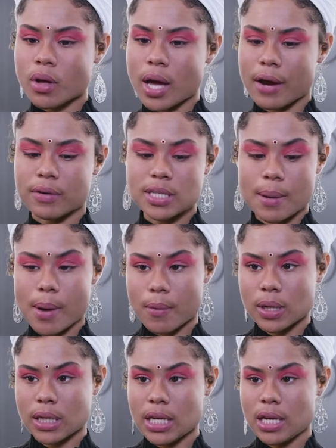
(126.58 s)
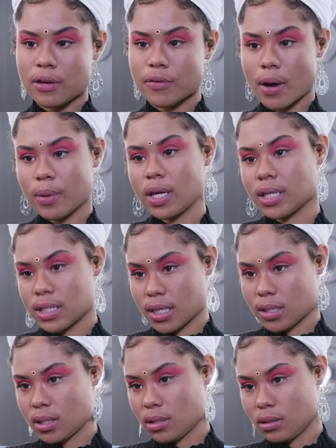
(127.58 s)
Every time I would leave, I would get
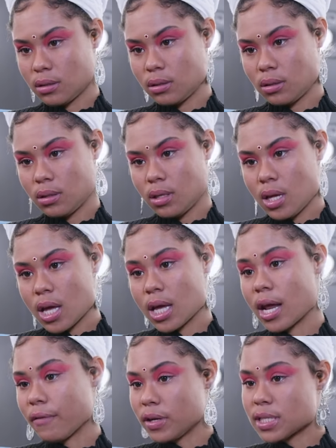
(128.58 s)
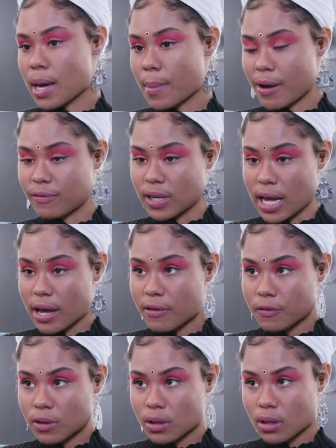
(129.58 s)
tested. And every time I've
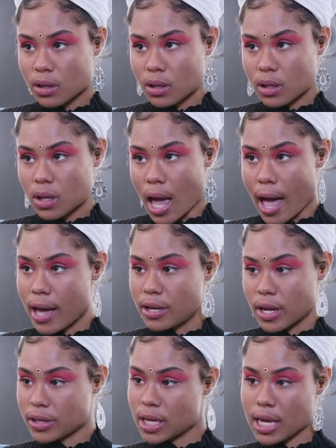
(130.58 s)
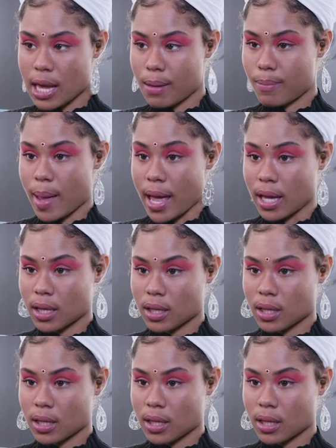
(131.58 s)
left, I had nothing came back.